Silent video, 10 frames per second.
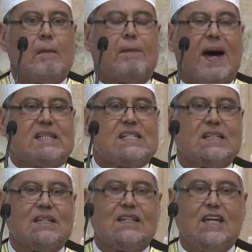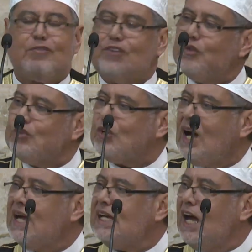but if you
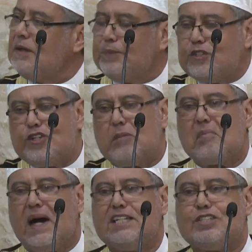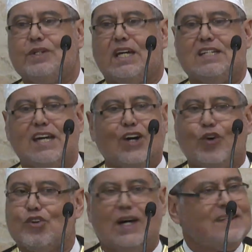try and put your mind to it,
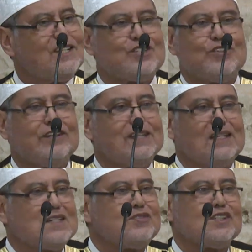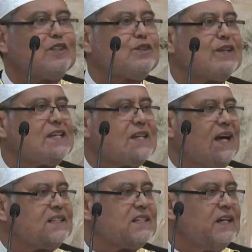Quran is not that difficult to recite.